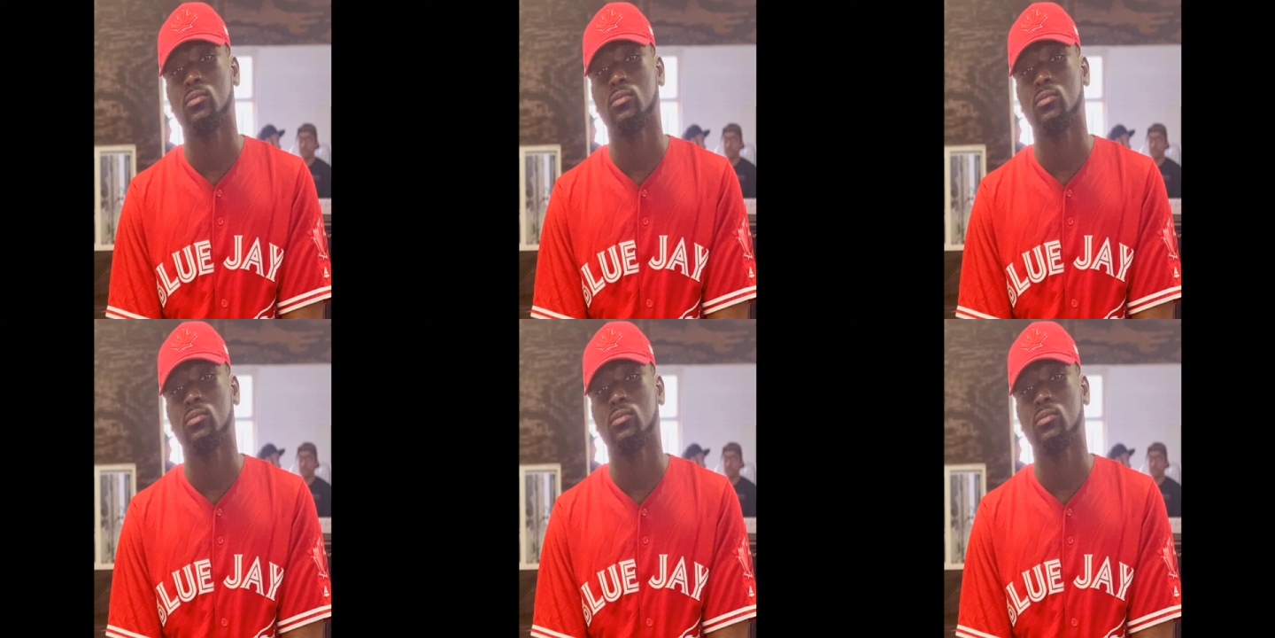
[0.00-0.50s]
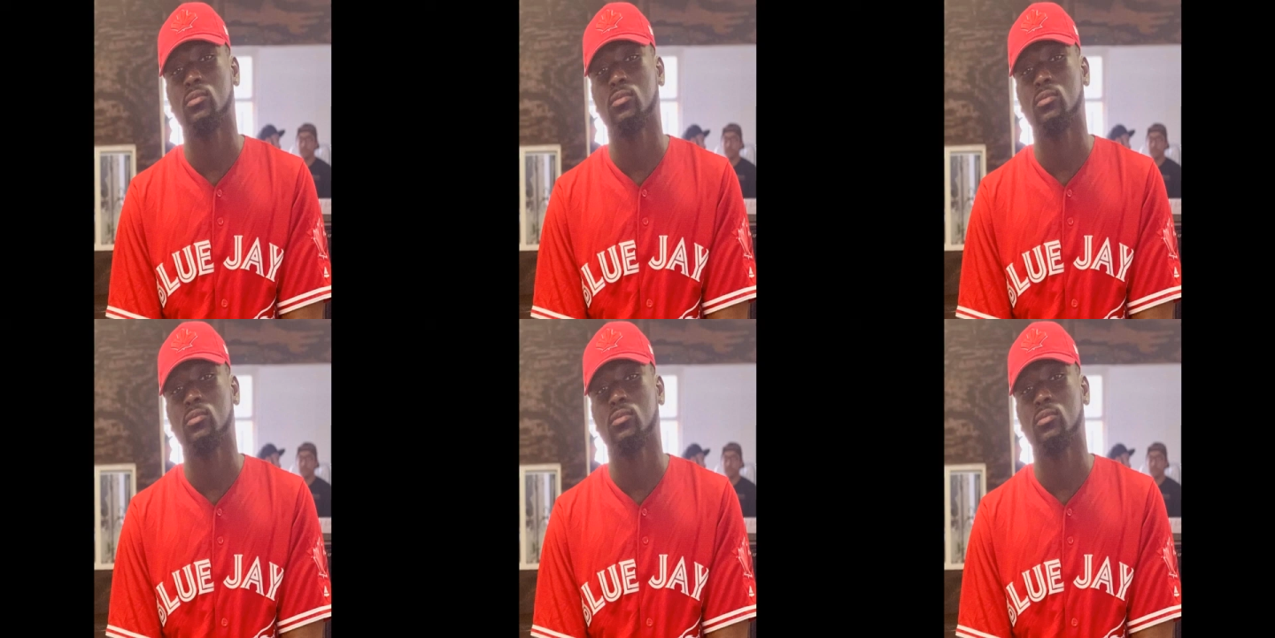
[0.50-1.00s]

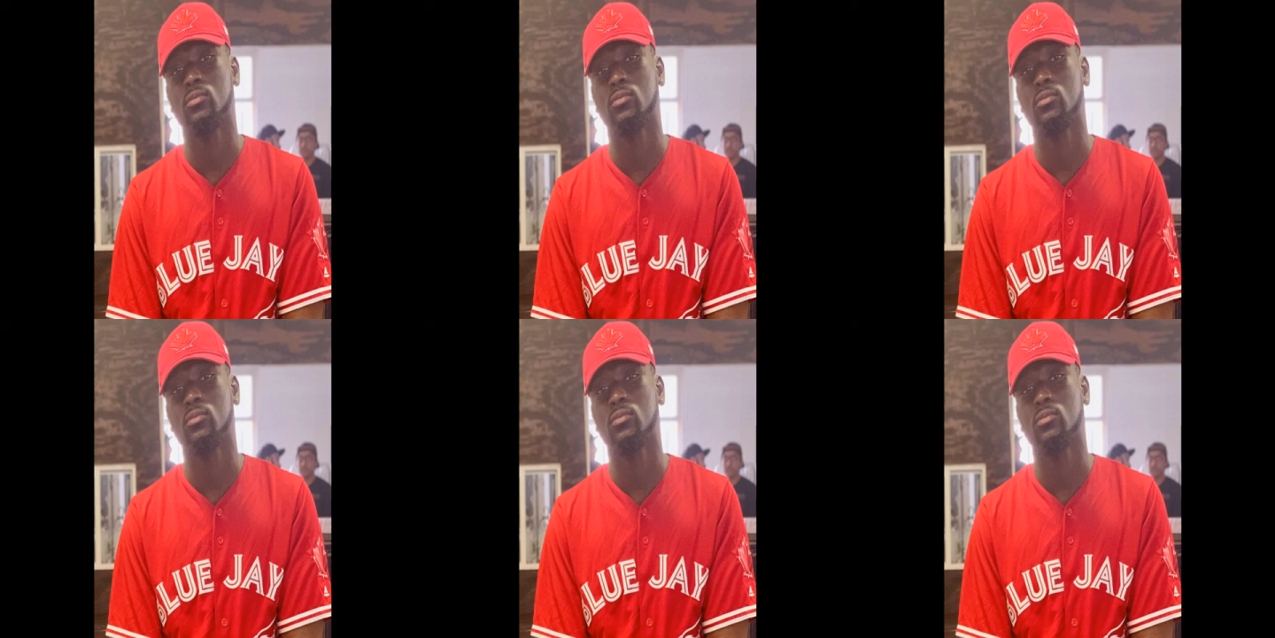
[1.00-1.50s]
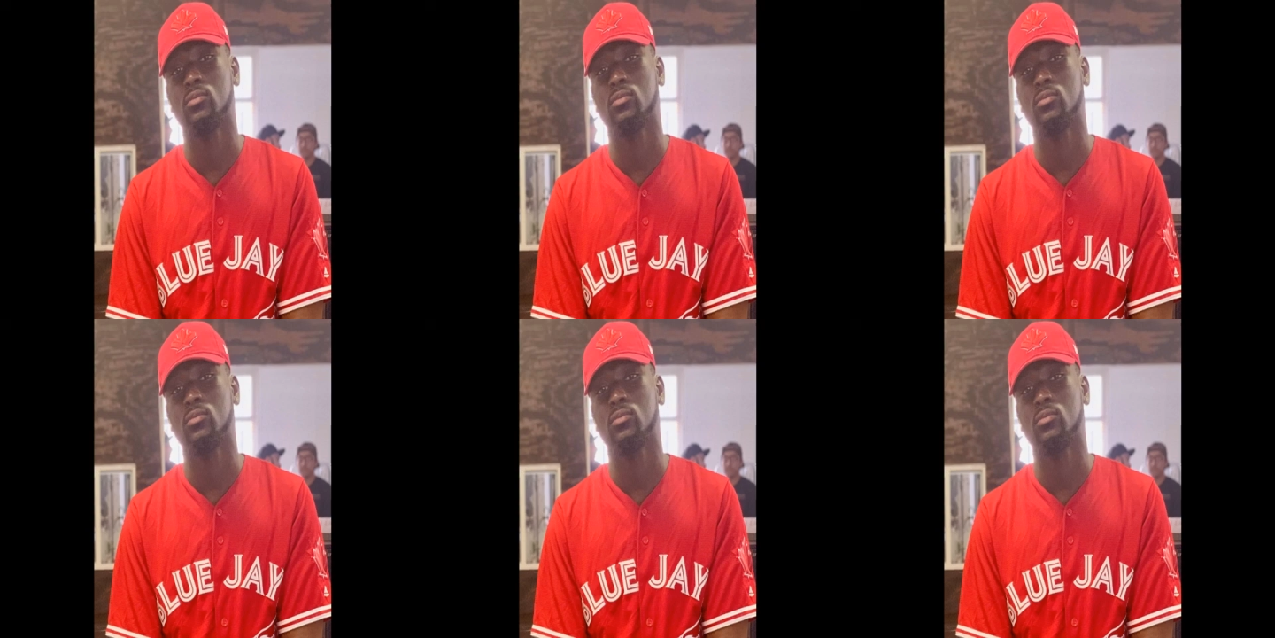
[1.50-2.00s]

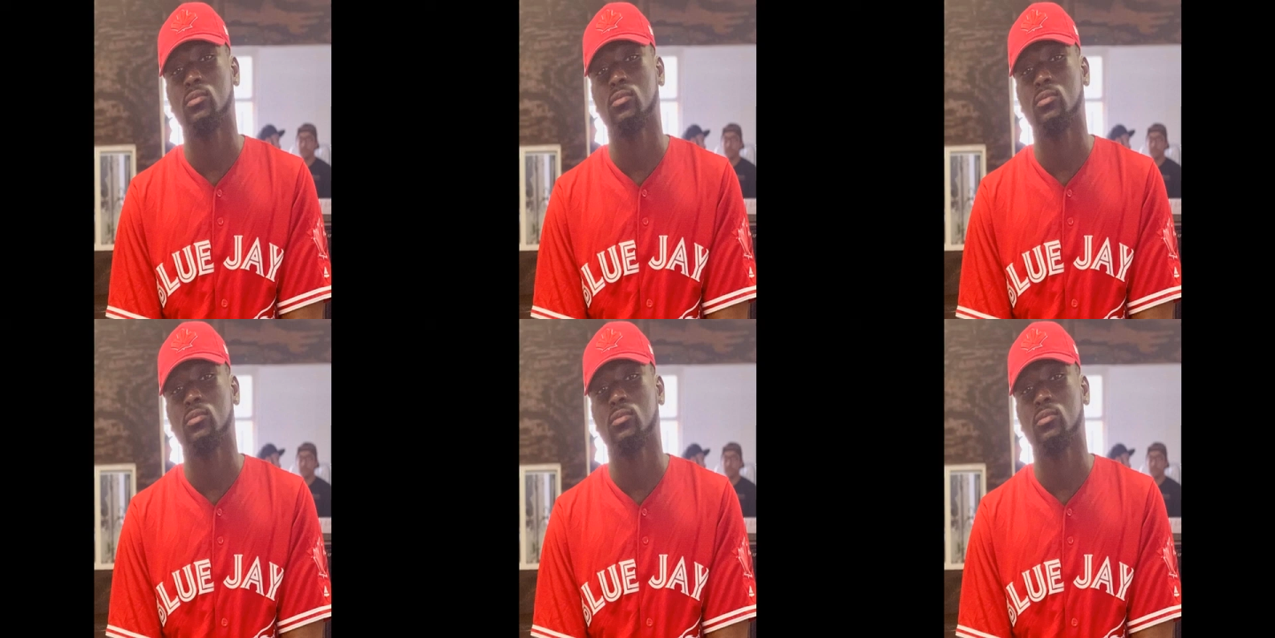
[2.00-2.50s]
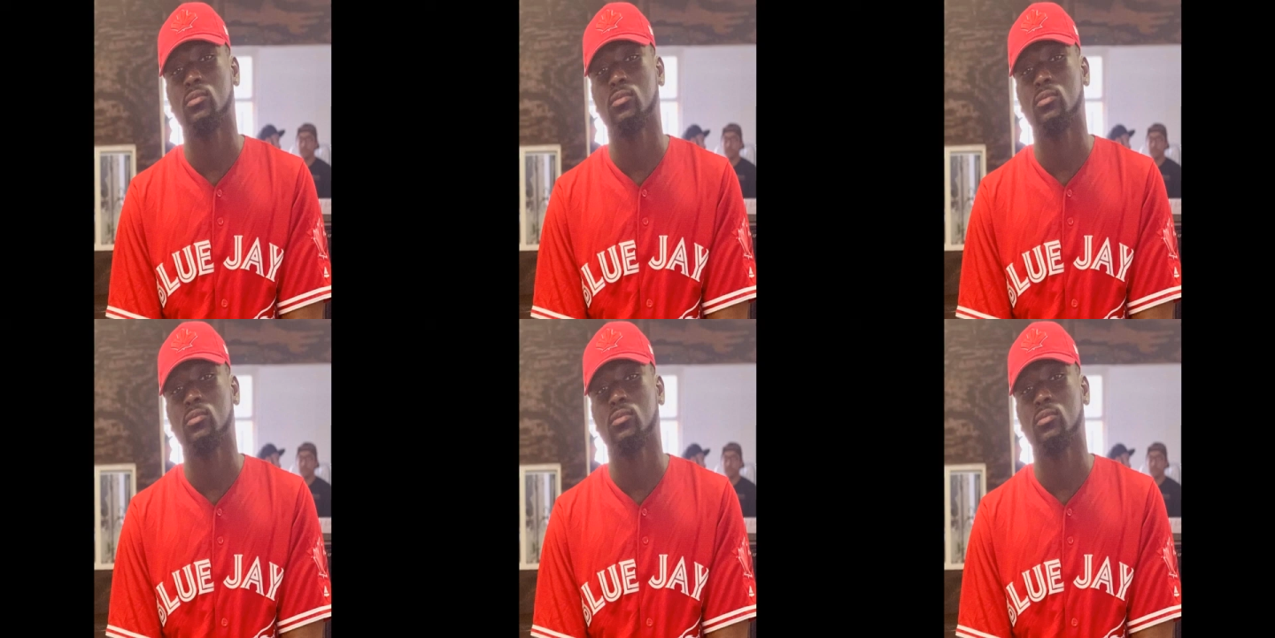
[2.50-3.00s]

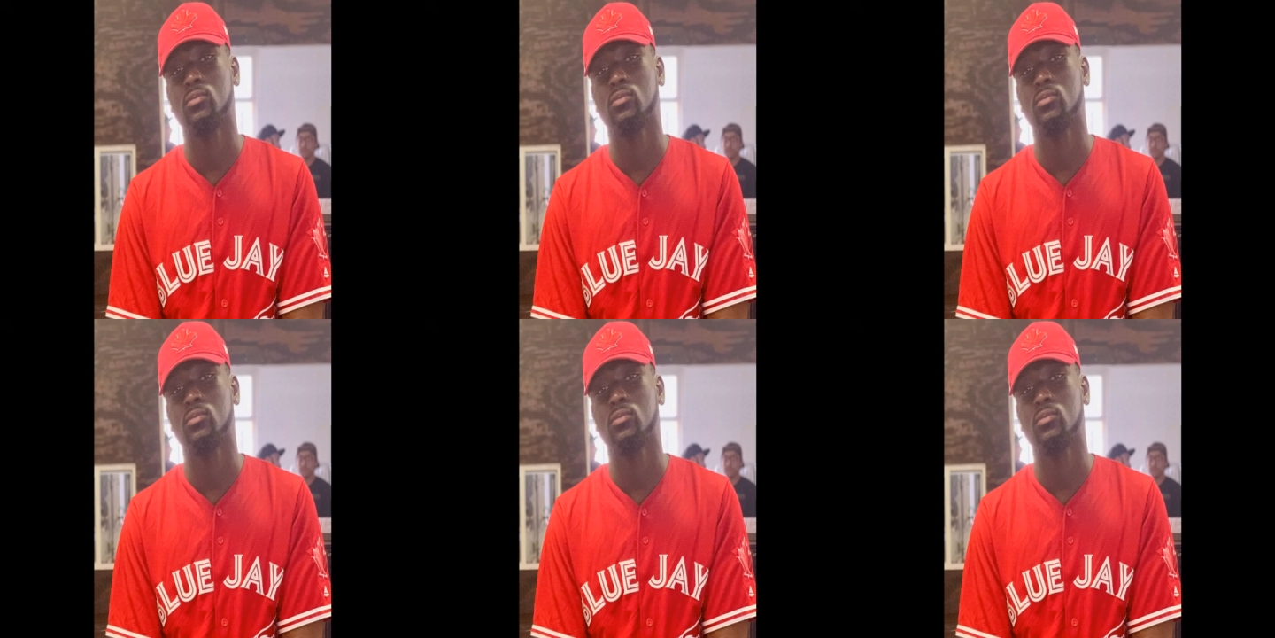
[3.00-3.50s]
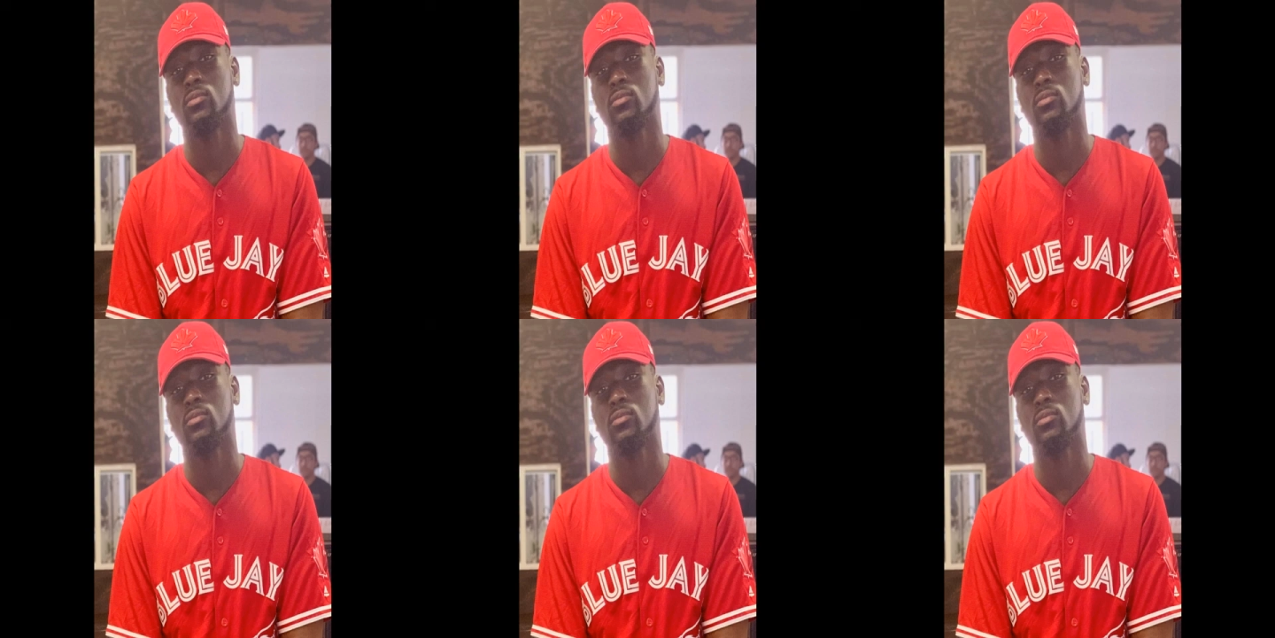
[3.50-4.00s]

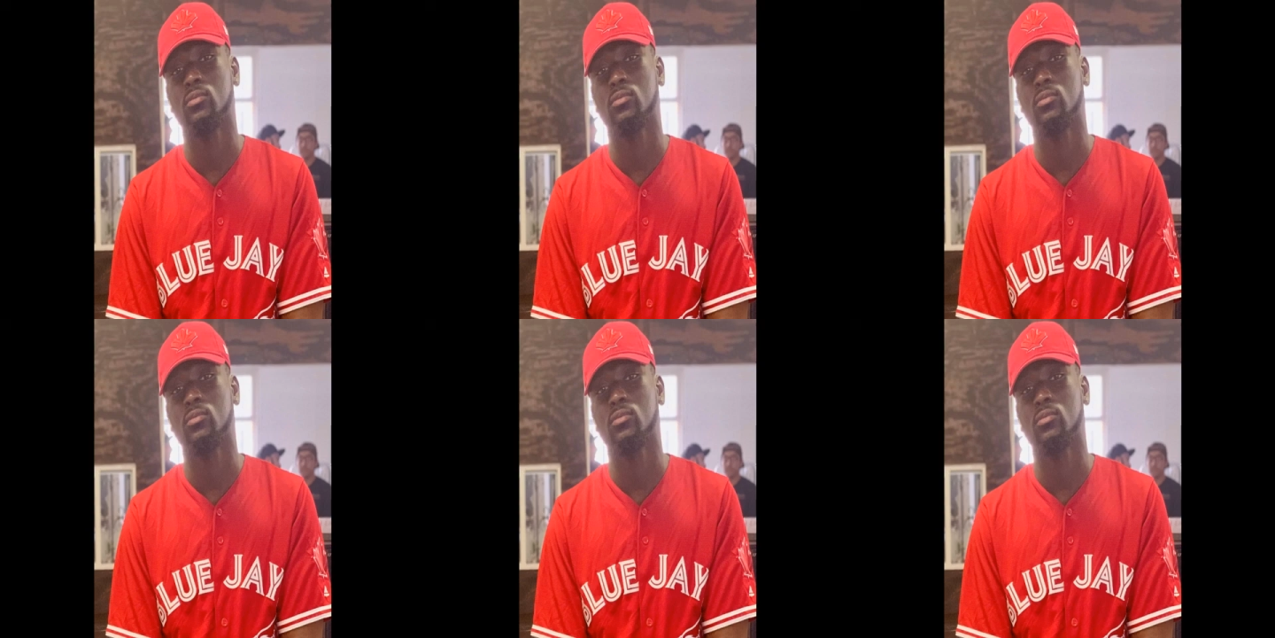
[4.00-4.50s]
The face doesn't move, so there is nothing to read.